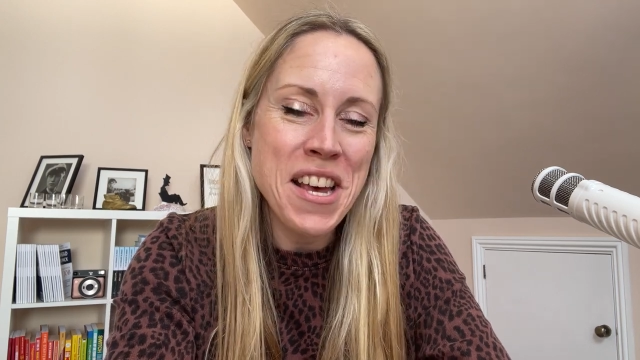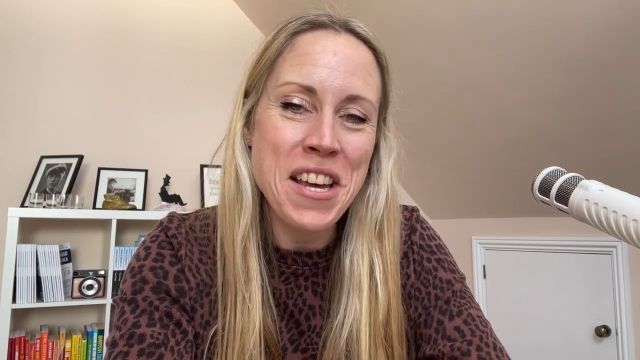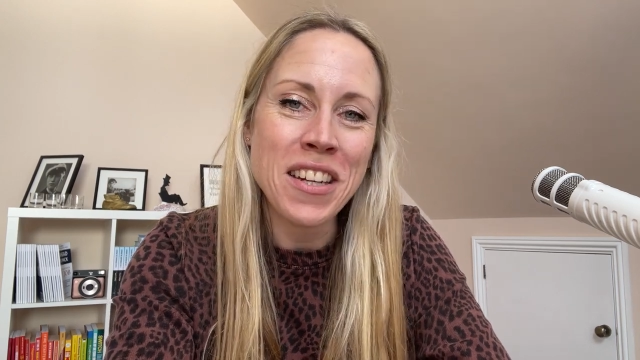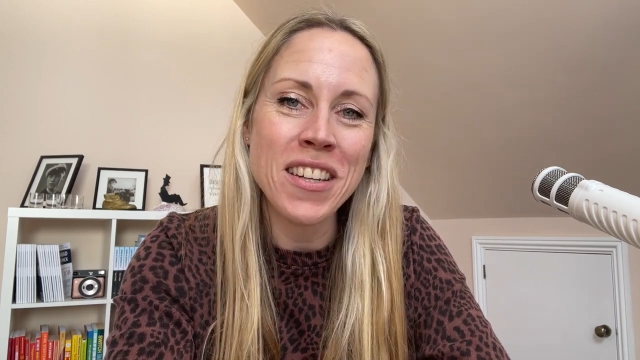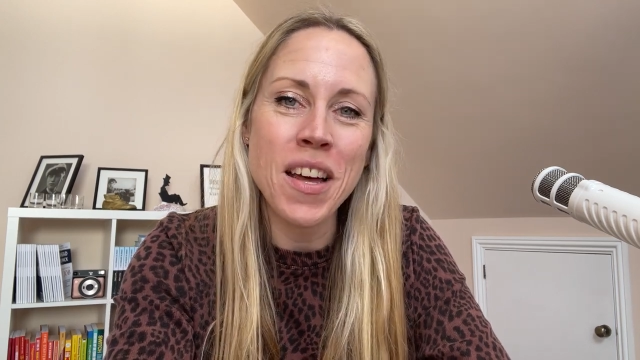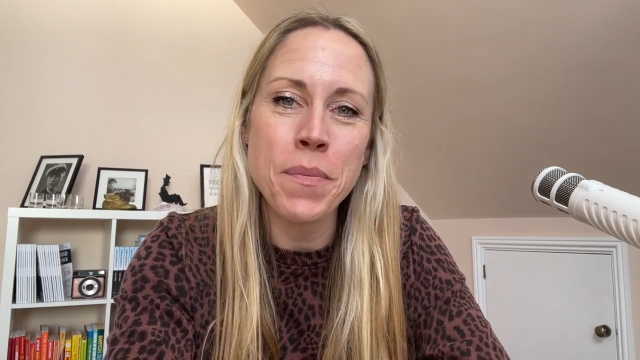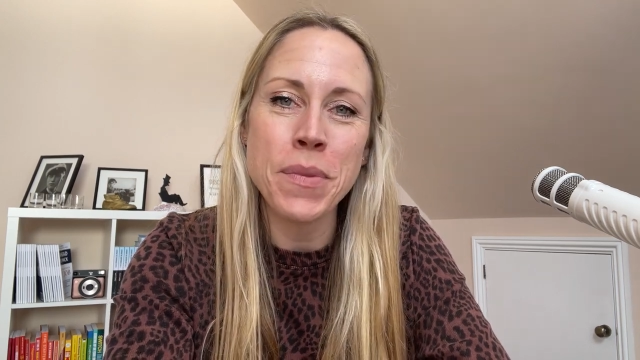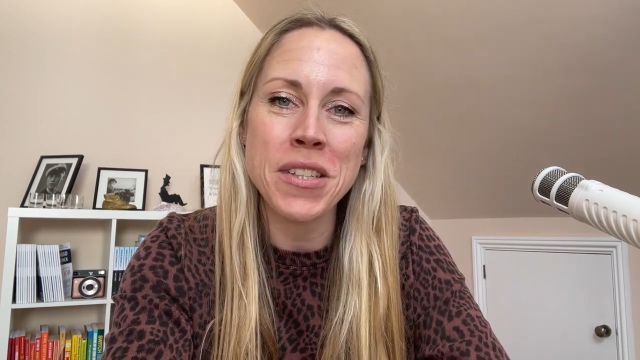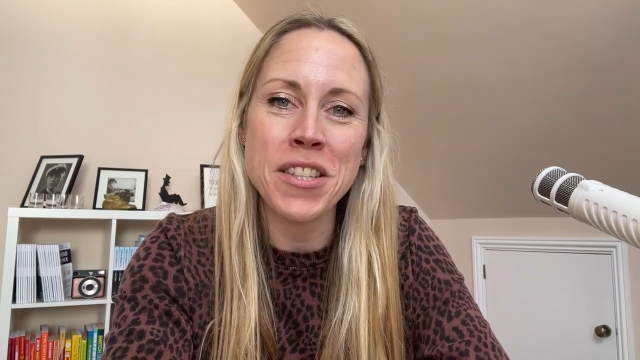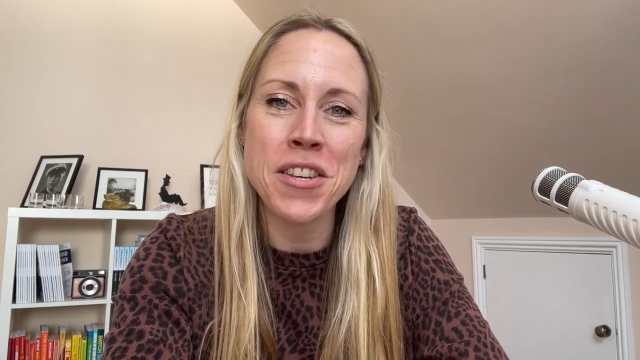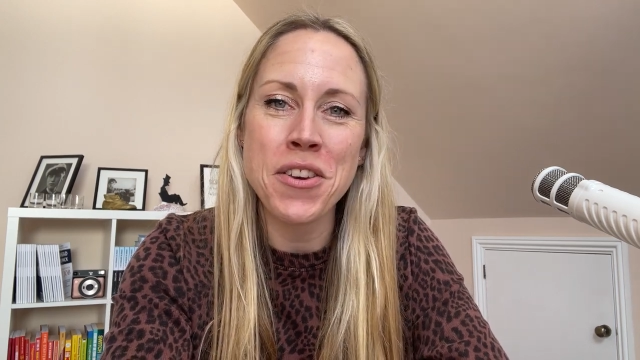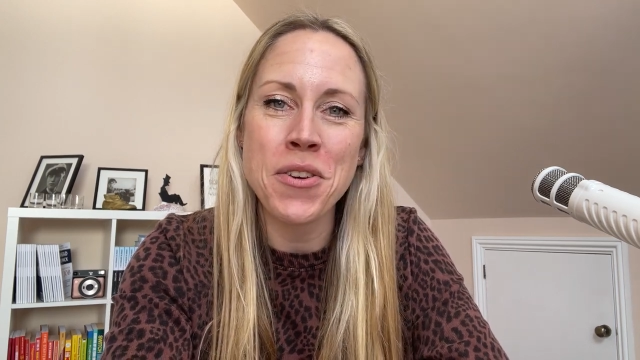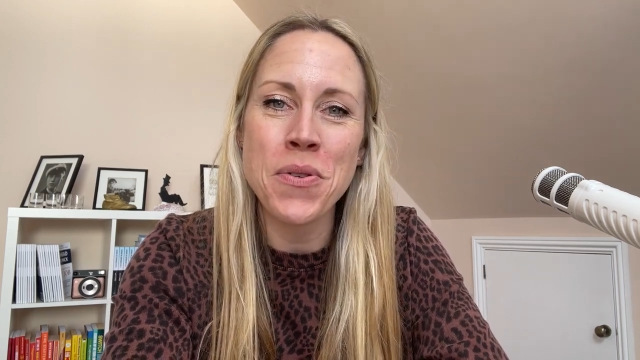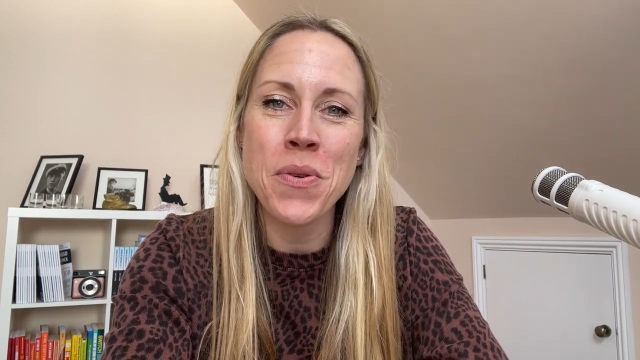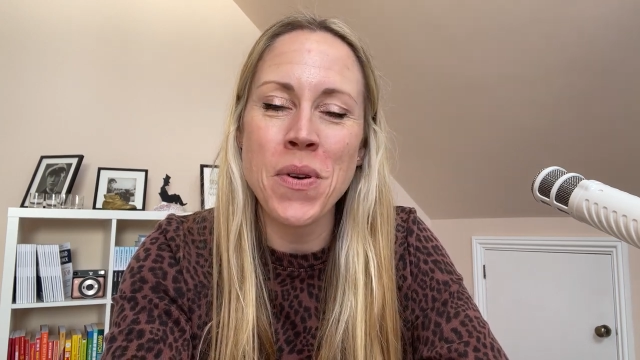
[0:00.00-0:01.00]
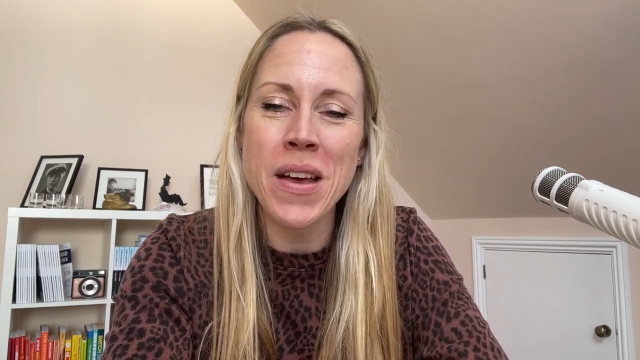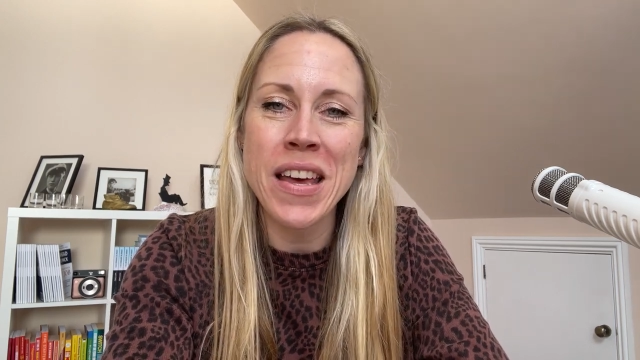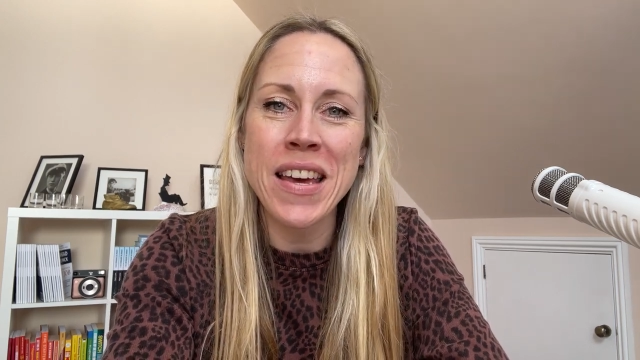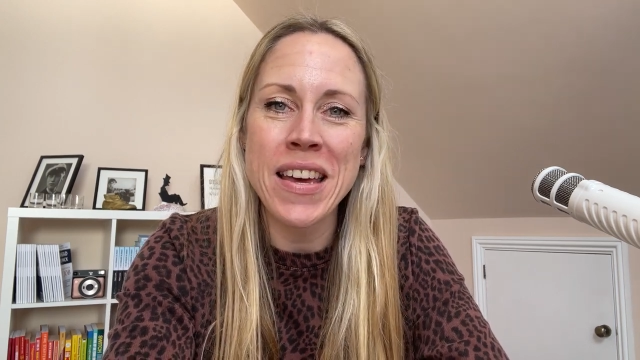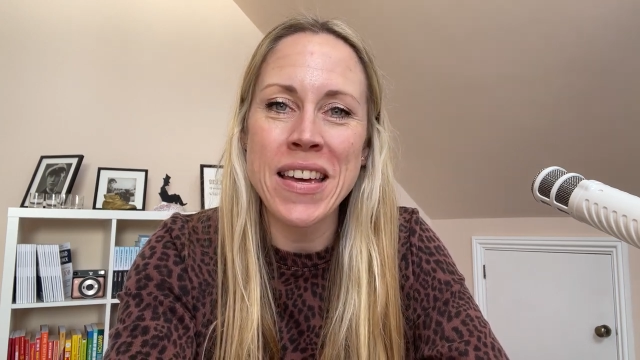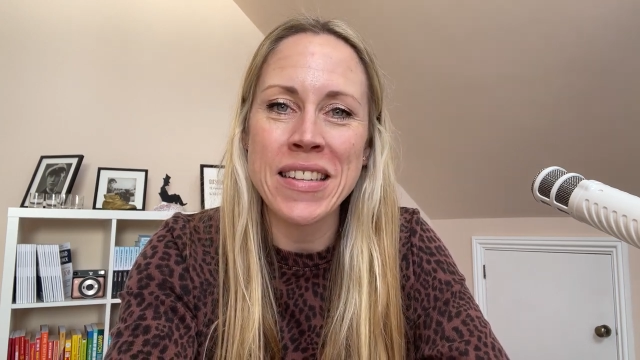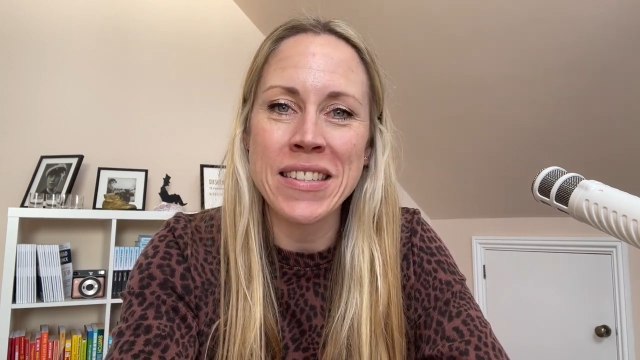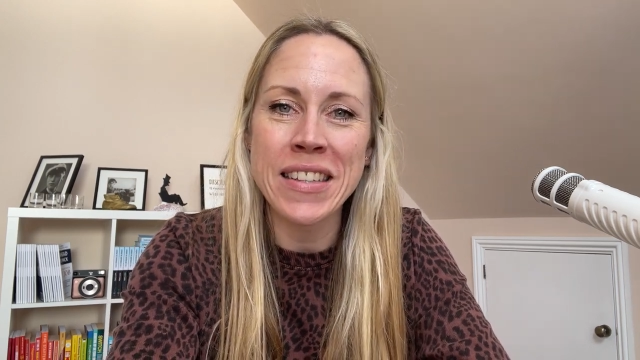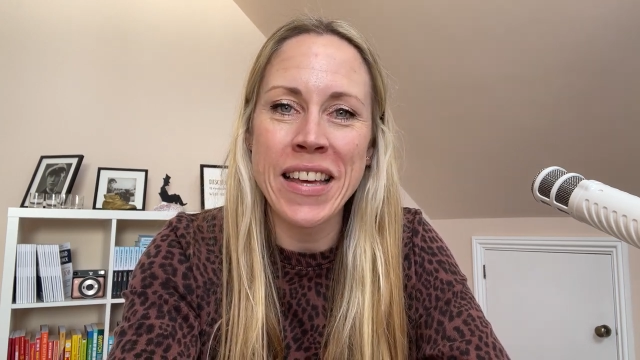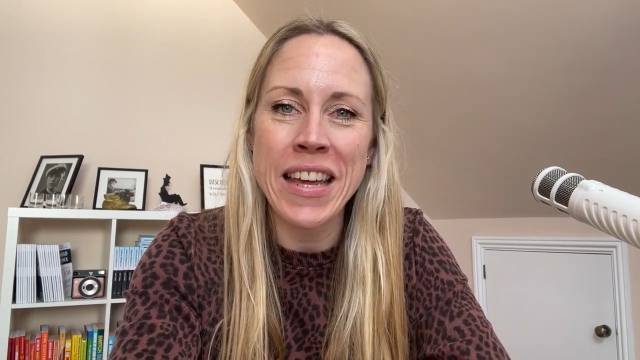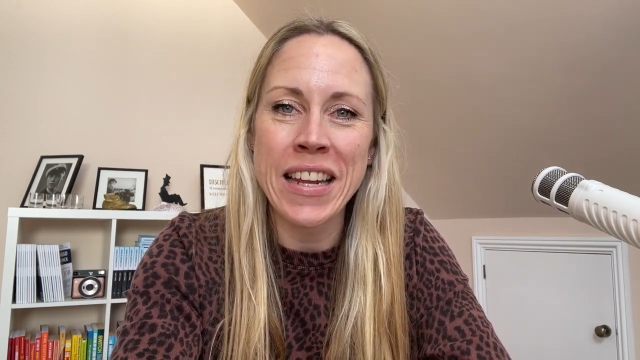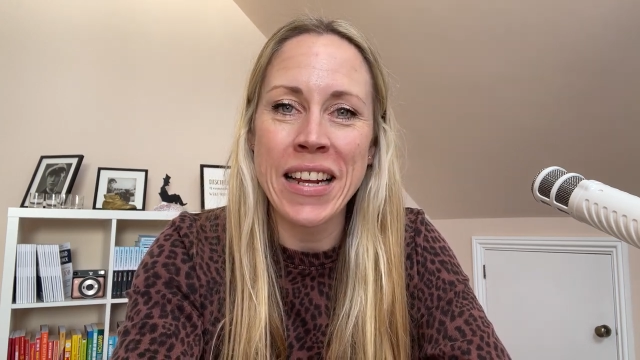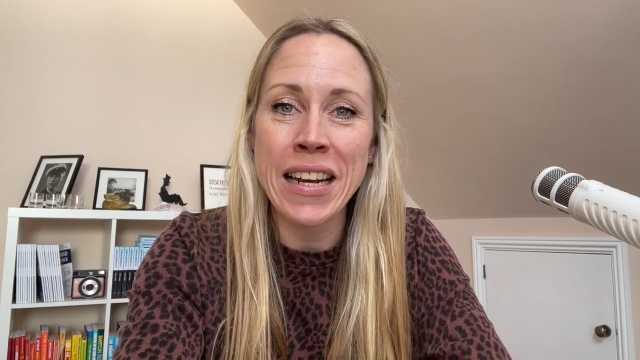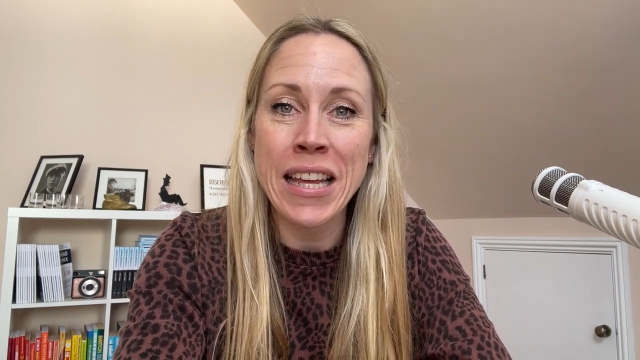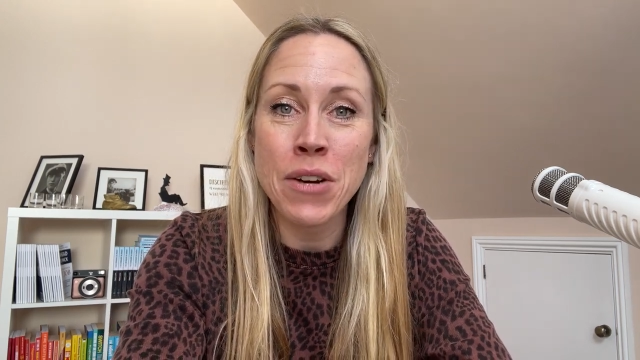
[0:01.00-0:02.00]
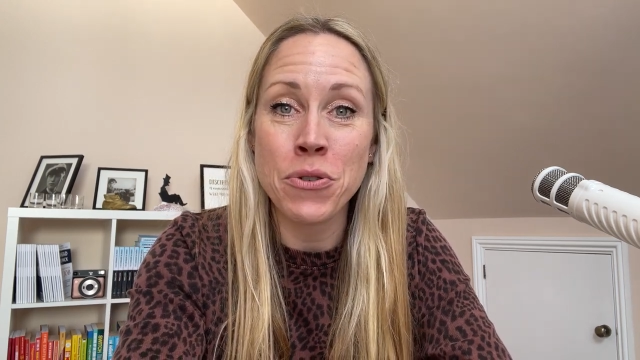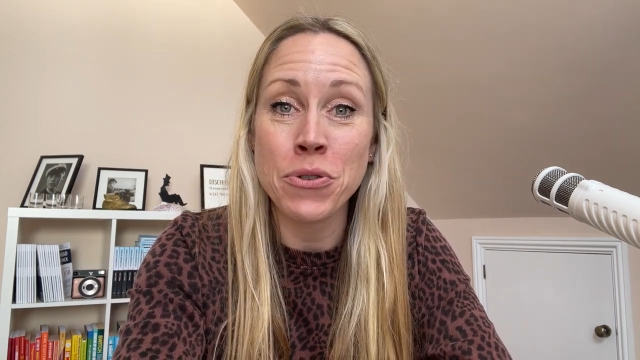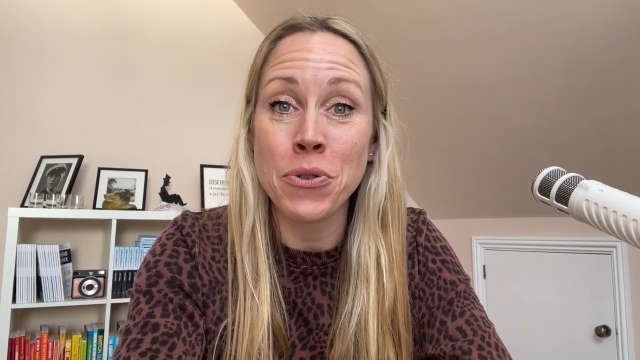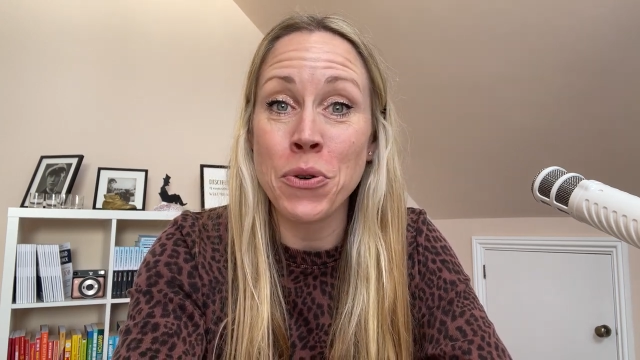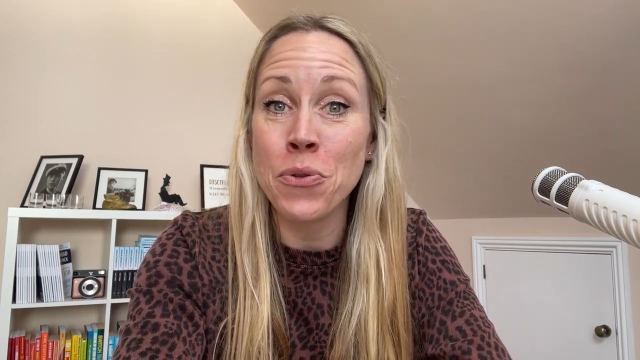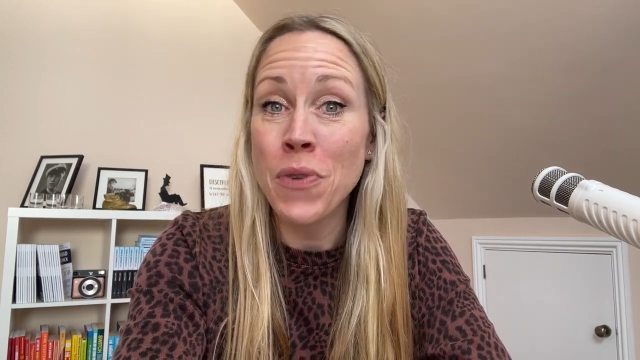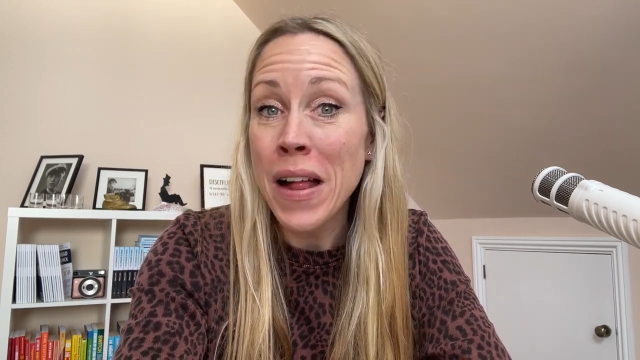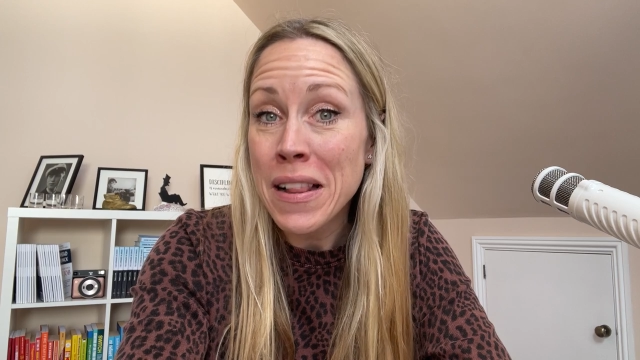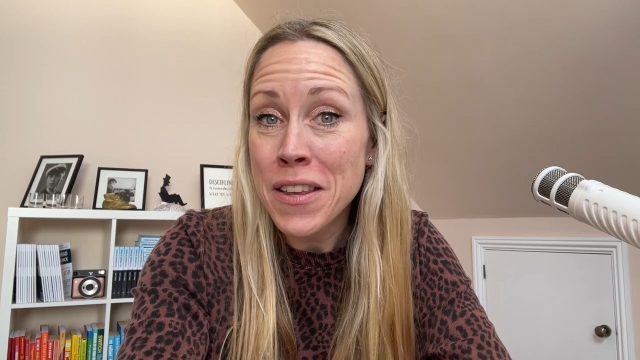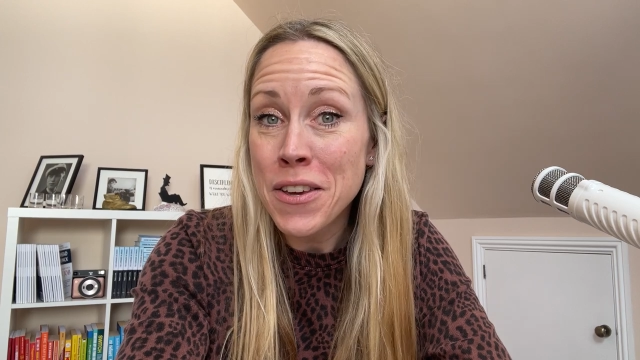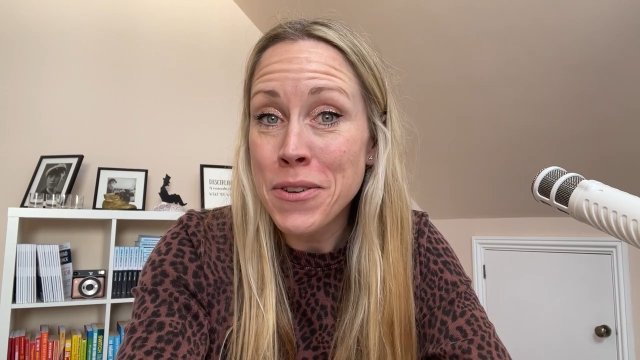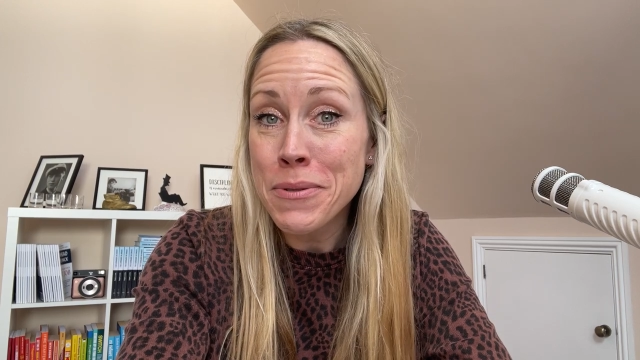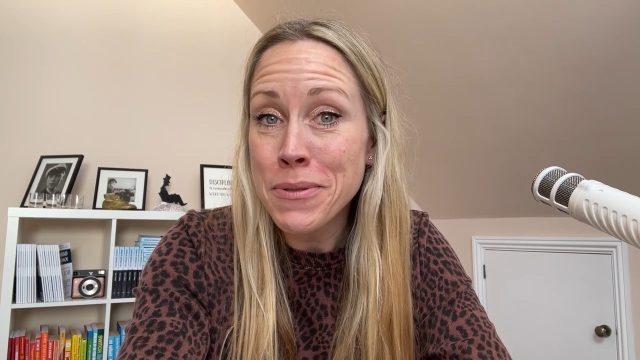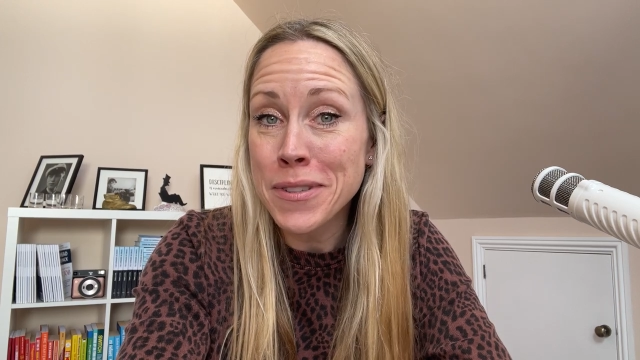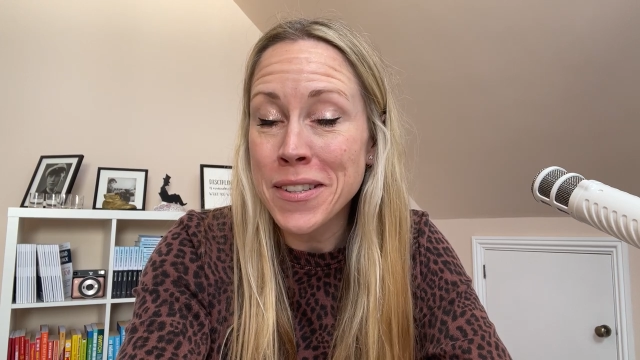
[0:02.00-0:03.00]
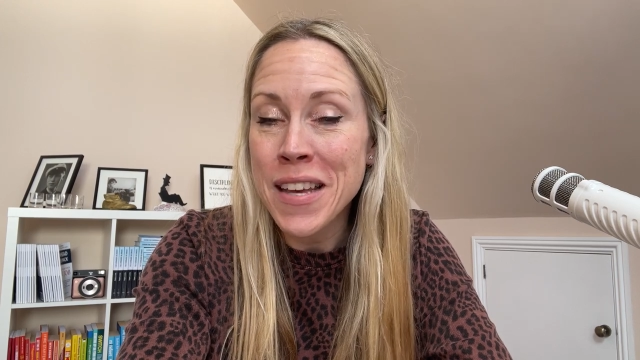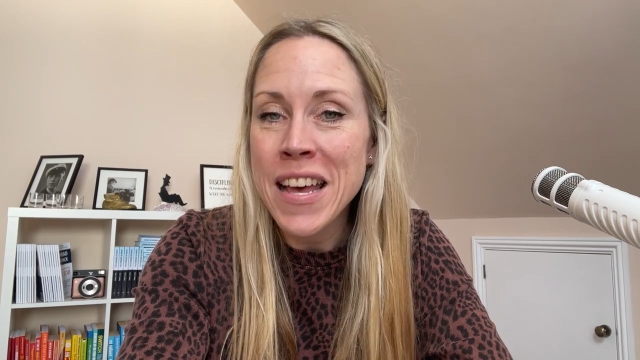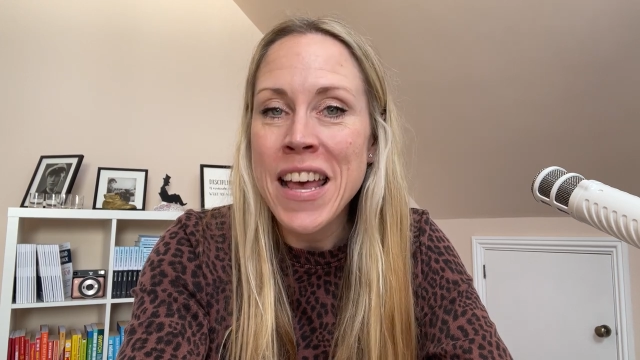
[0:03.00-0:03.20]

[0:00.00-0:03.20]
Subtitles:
Number two is getting clear on your values.